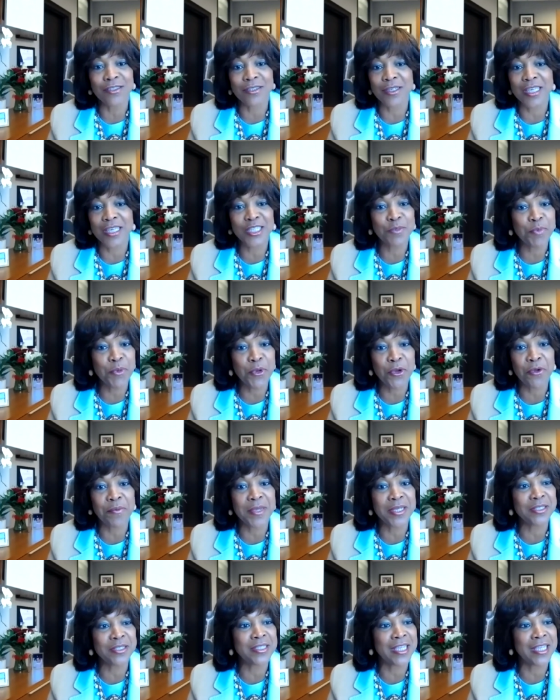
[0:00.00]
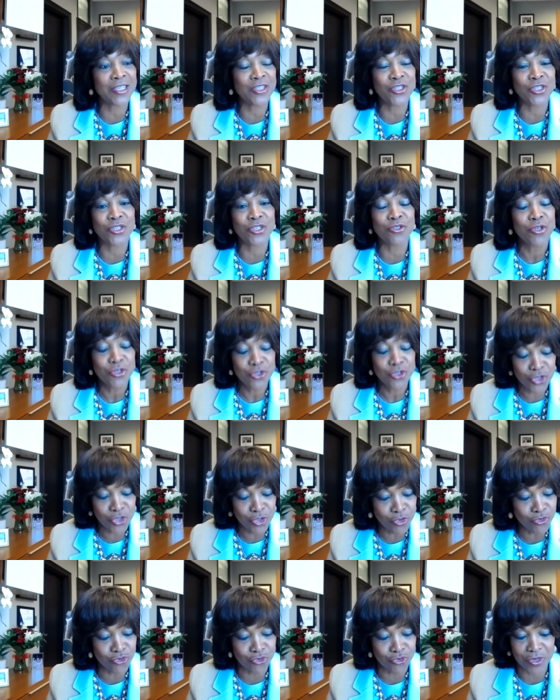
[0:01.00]
experimentation
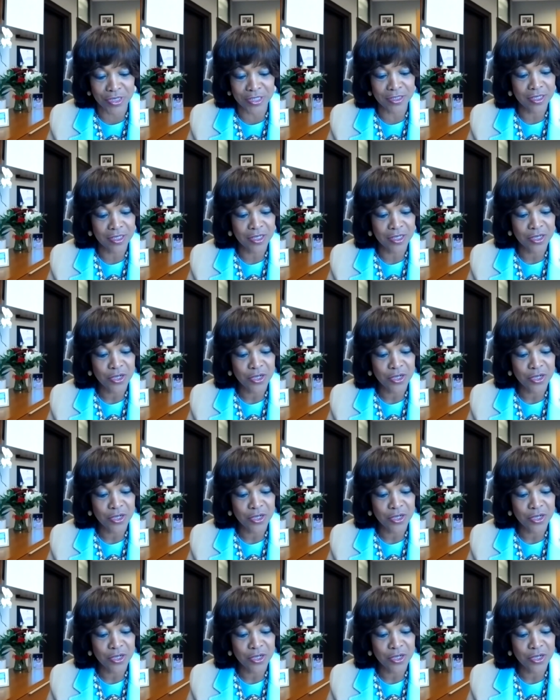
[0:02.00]
children,